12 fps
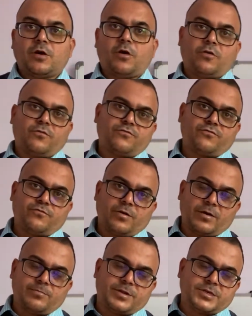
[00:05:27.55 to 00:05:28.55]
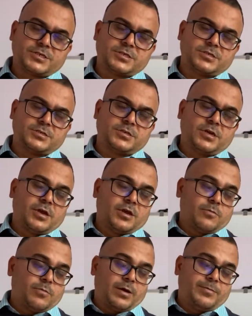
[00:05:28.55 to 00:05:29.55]
of
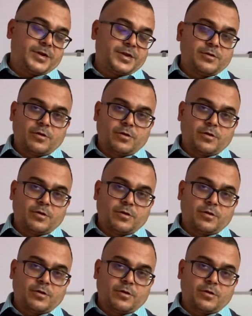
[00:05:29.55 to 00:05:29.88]
vibrating